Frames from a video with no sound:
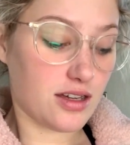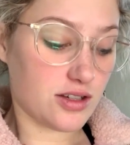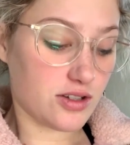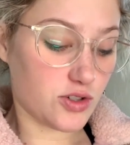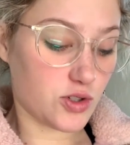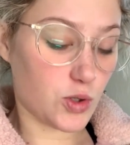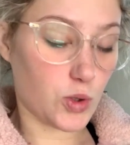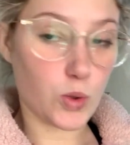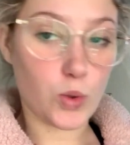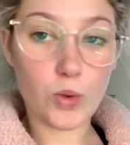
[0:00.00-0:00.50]

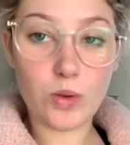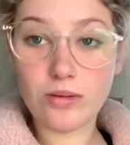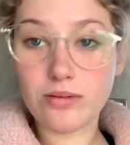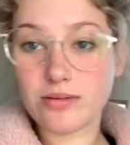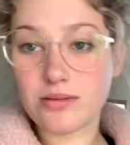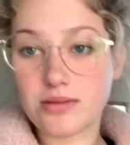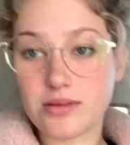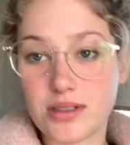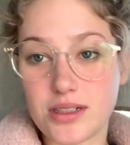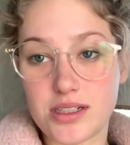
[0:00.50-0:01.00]
do
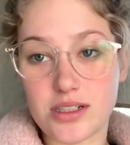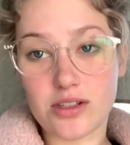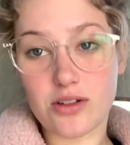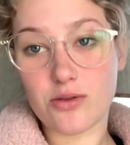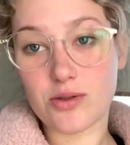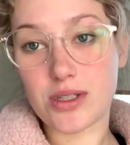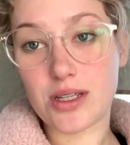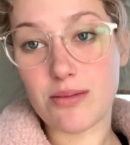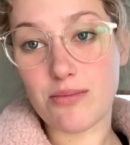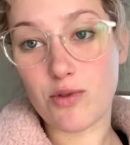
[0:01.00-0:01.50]
is
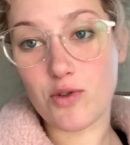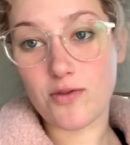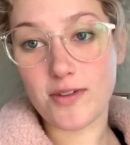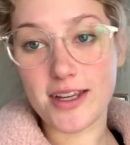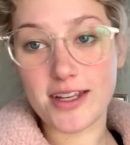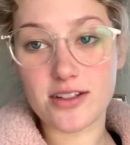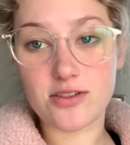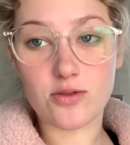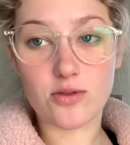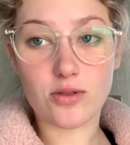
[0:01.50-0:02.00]
go see
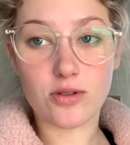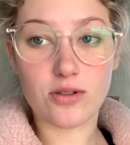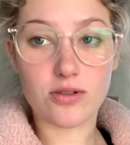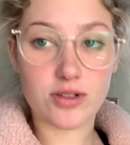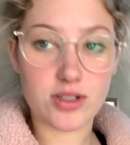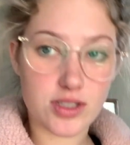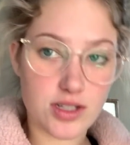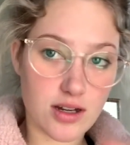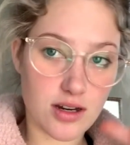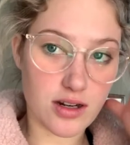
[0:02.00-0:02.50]
movies or go to
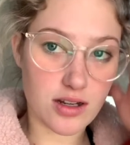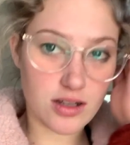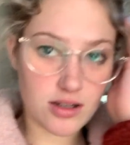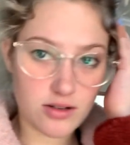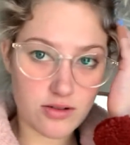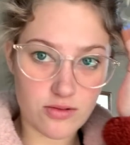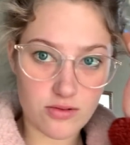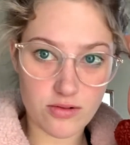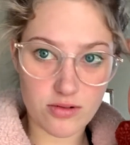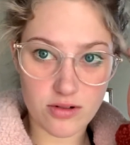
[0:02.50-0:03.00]

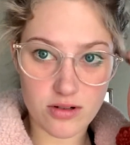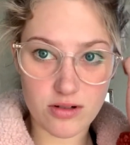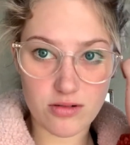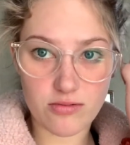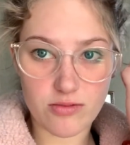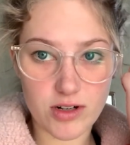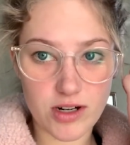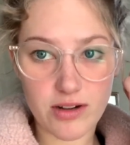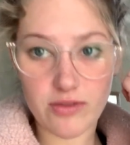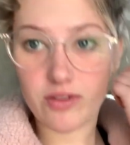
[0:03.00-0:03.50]
Sonic or
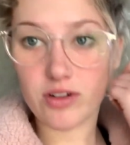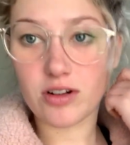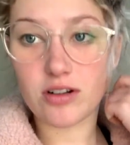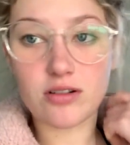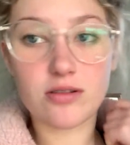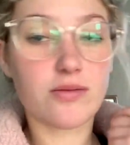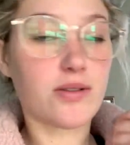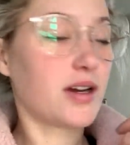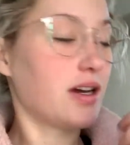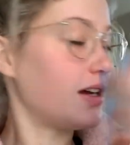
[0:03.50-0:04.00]
whatever.
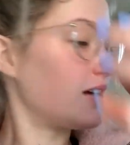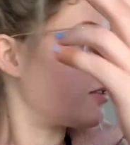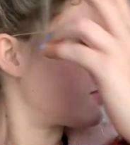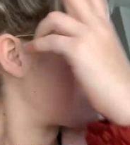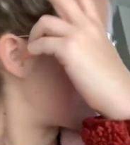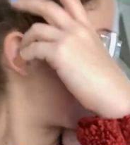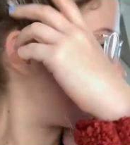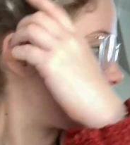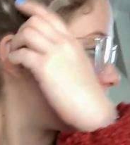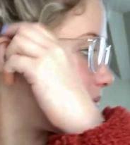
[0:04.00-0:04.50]
I don't
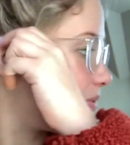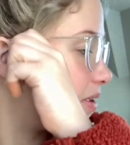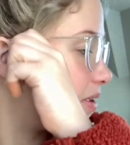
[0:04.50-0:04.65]
know.